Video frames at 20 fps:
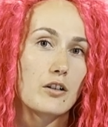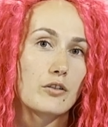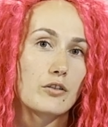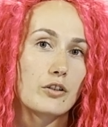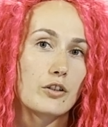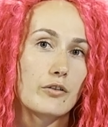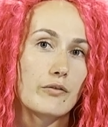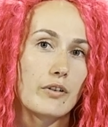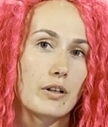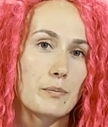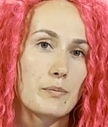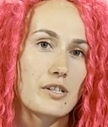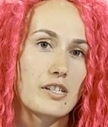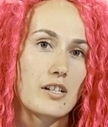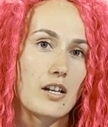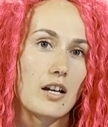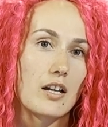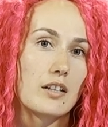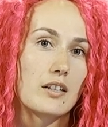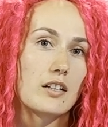on your
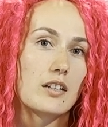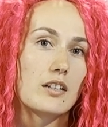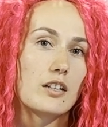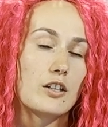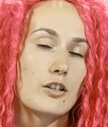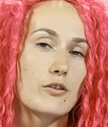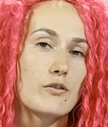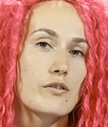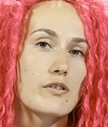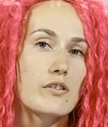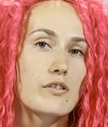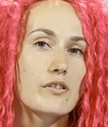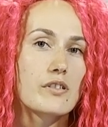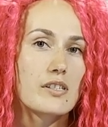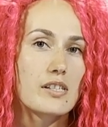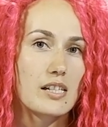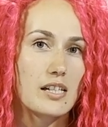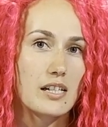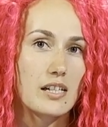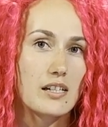website that the user
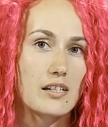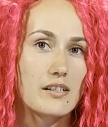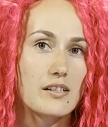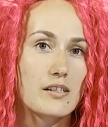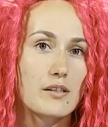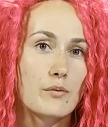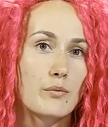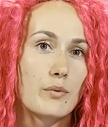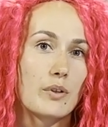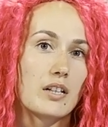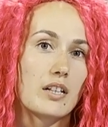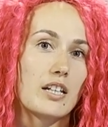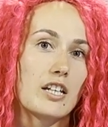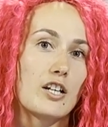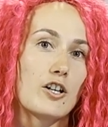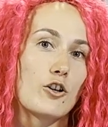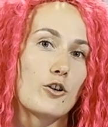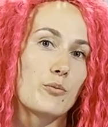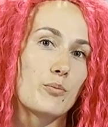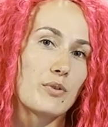sees when he
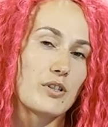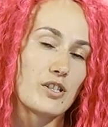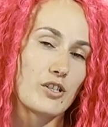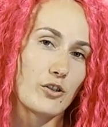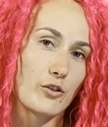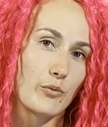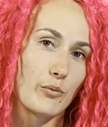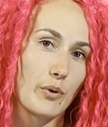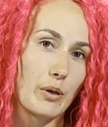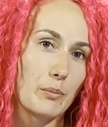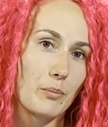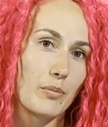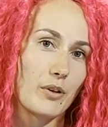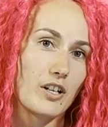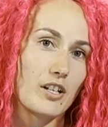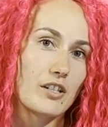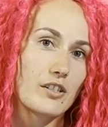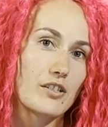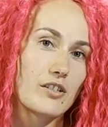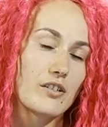opens your web
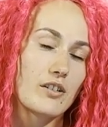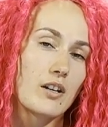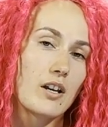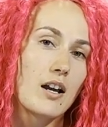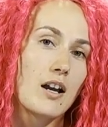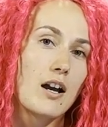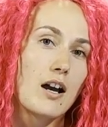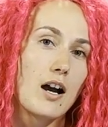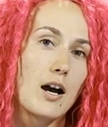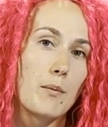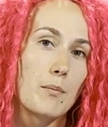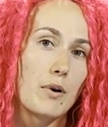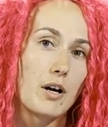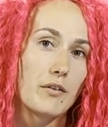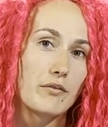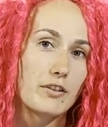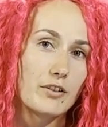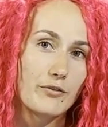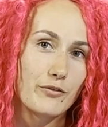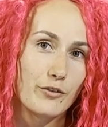page.
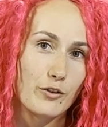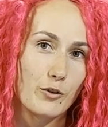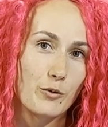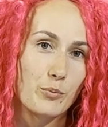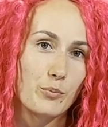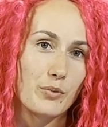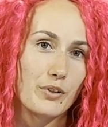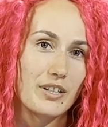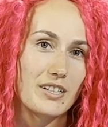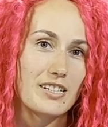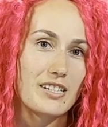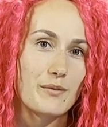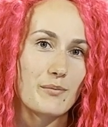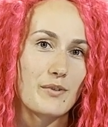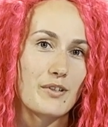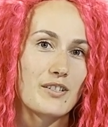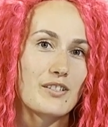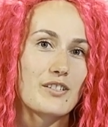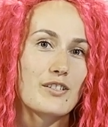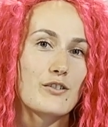Above the fold
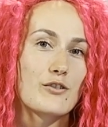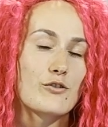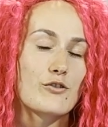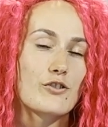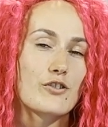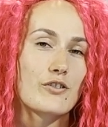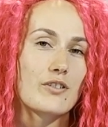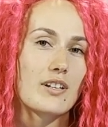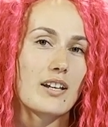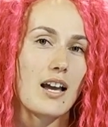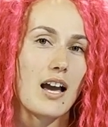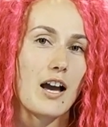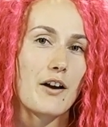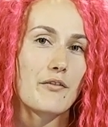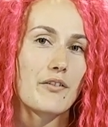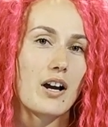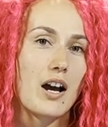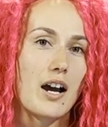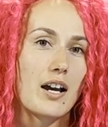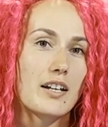placements usually have
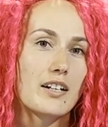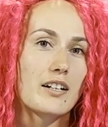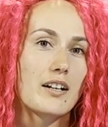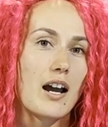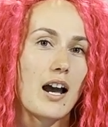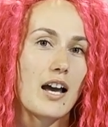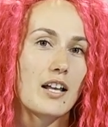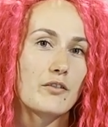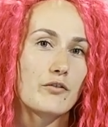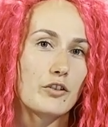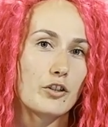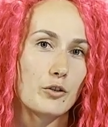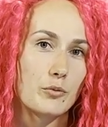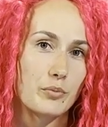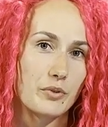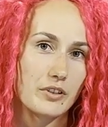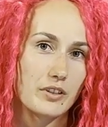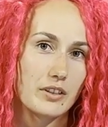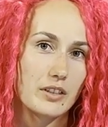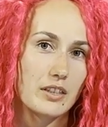higher ad
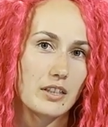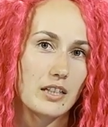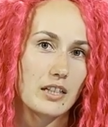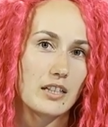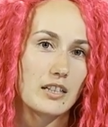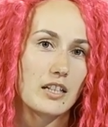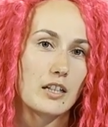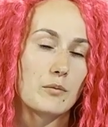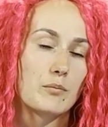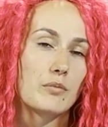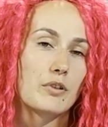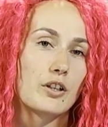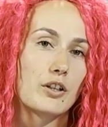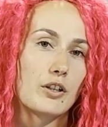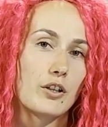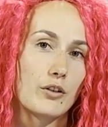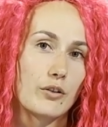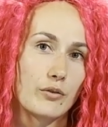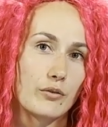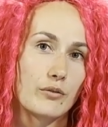viewability than
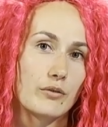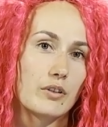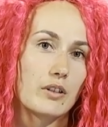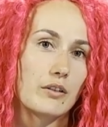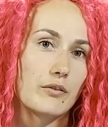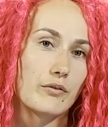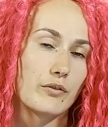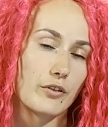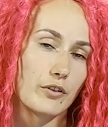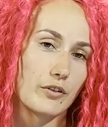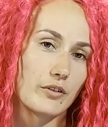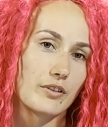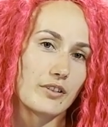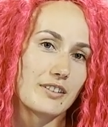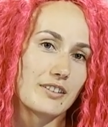below the fold.